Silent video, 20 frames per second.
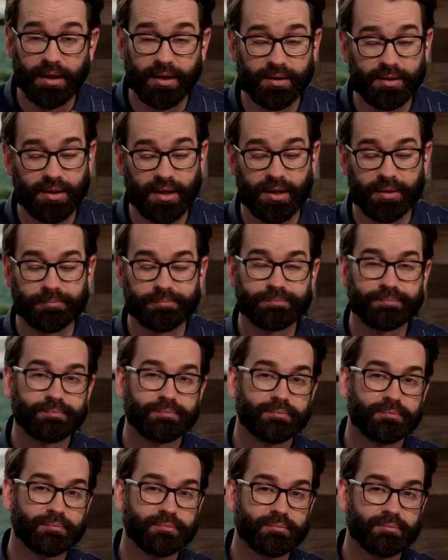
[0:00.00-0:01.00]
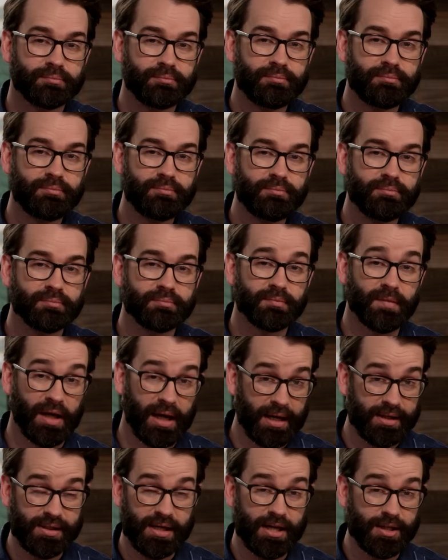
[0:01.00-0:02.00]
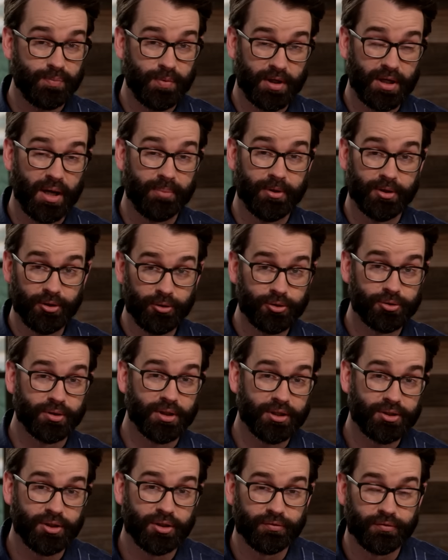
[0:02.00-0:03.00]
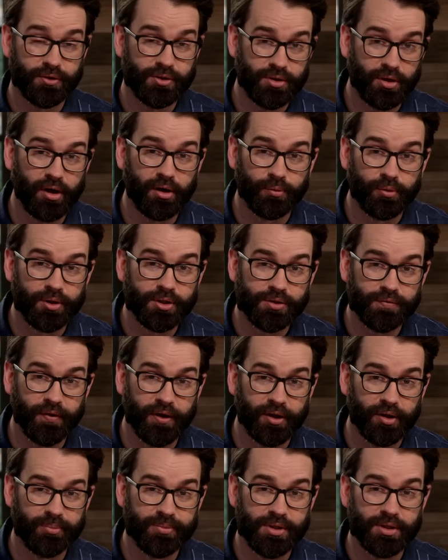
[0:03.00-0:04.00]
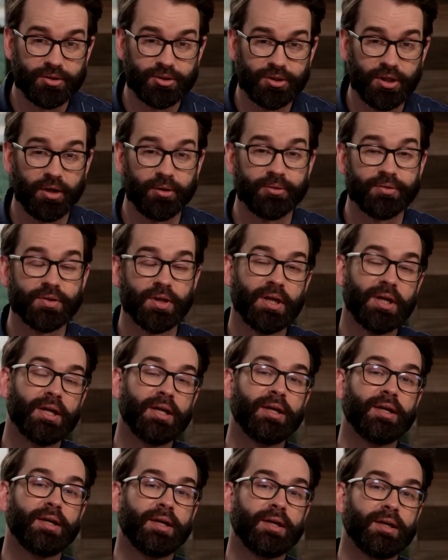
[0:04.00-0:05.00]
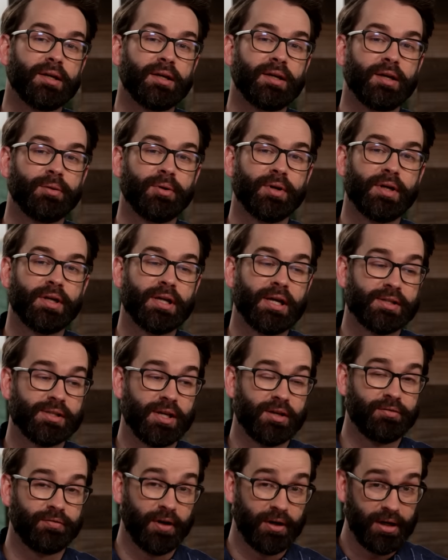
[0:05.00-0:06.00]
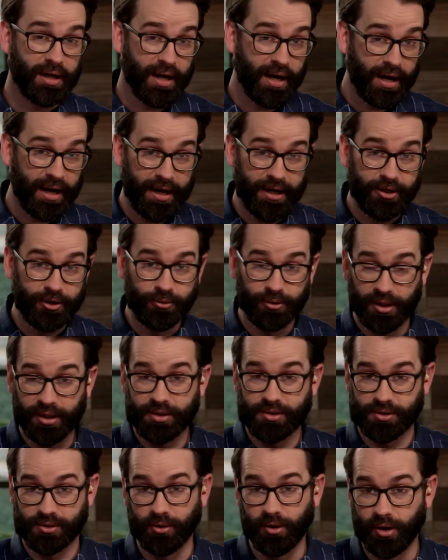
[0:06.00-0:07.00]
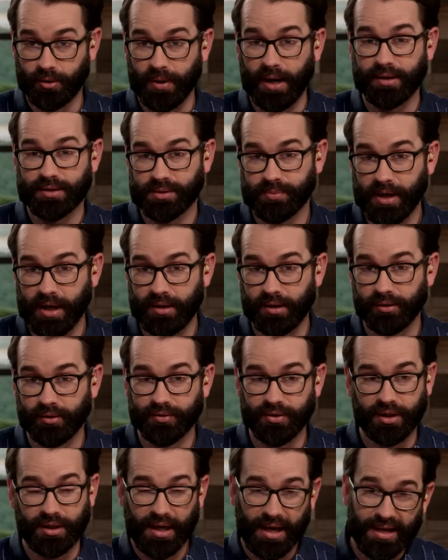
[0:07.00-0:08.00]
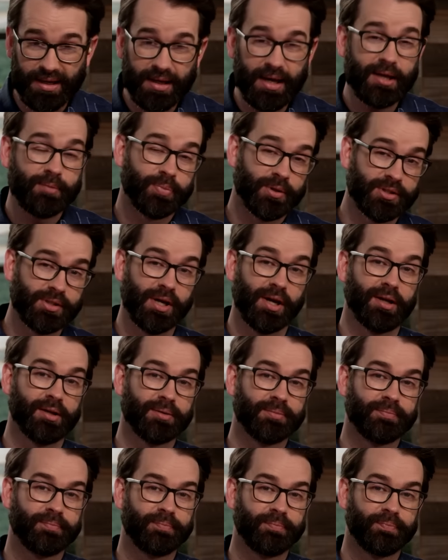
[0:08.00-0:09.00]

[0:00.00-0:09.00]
And as has become a new tradition for Star Wars films and shows, it has a very high critic score on Rotten Tomatoes, like 88%,